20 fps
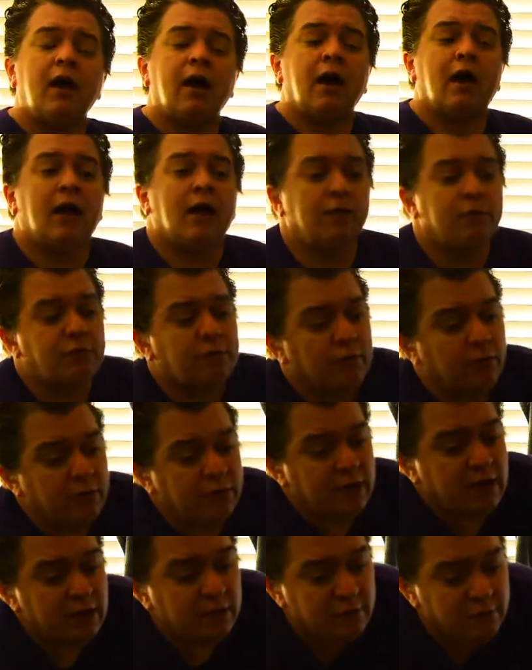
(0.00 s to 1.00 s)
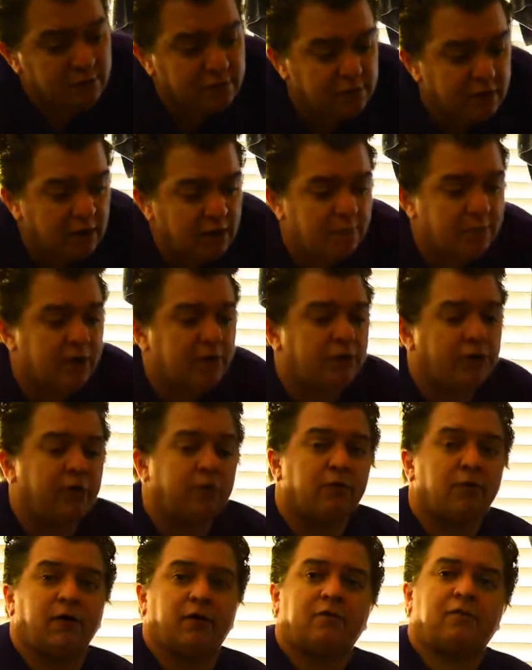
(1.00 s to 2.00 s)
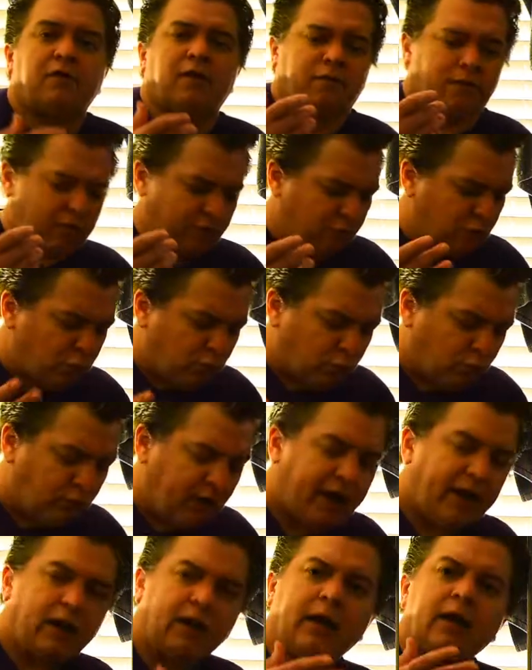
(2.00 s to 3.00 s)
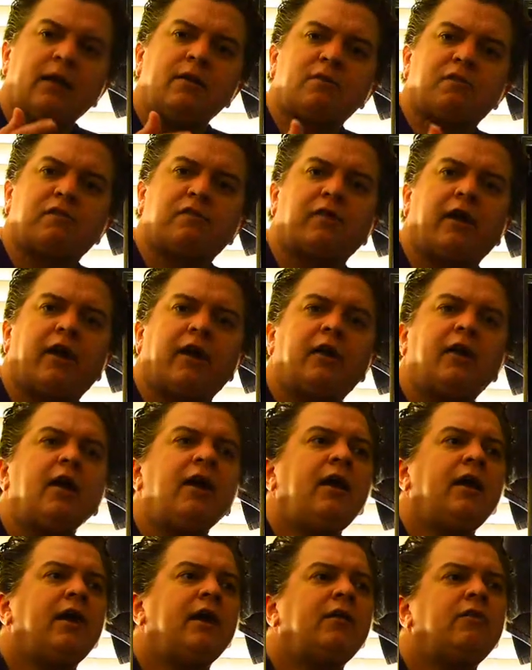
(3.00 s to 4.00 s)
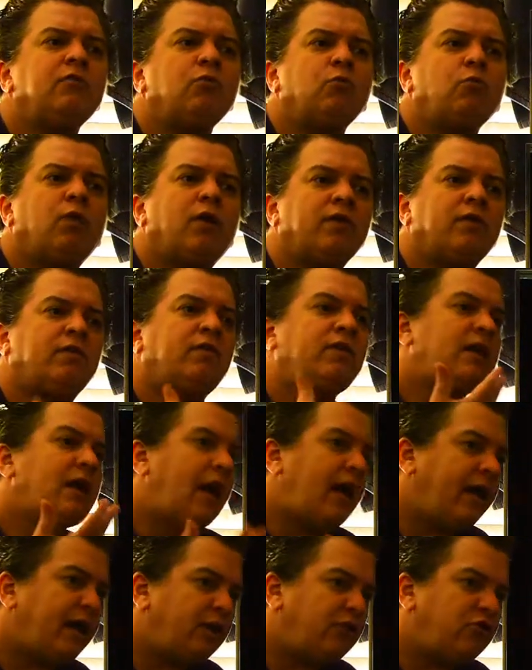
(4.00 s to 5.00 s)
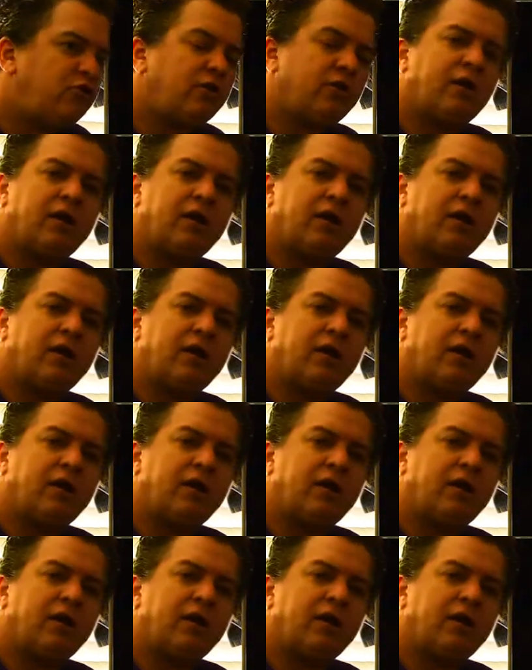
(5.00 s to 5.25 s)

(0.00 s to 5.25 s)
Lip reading: And so these sedimentary rocks give us great insight into what the ancient